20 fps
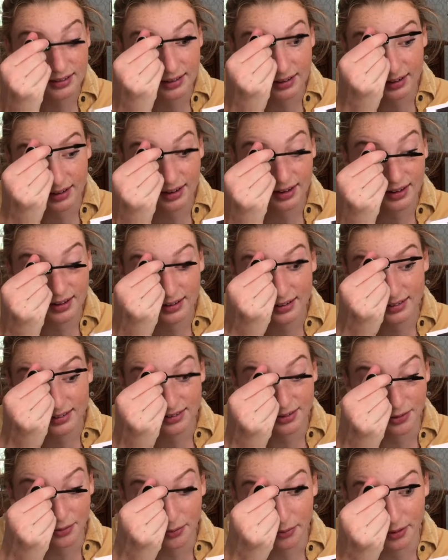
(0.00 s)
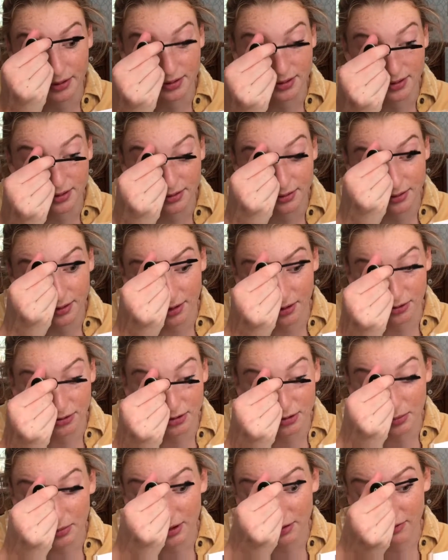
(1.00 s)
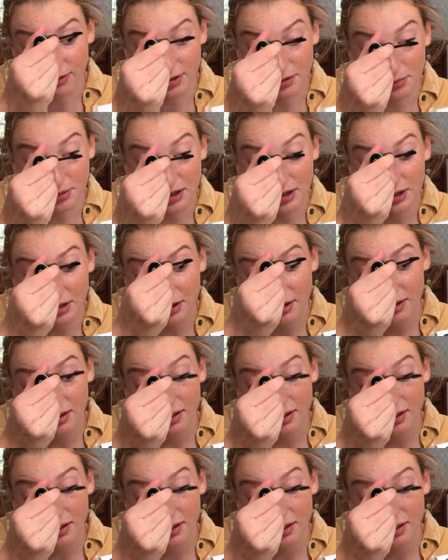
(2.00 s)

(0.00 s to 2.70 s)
Like, I don't want to. They'll just make fun of me.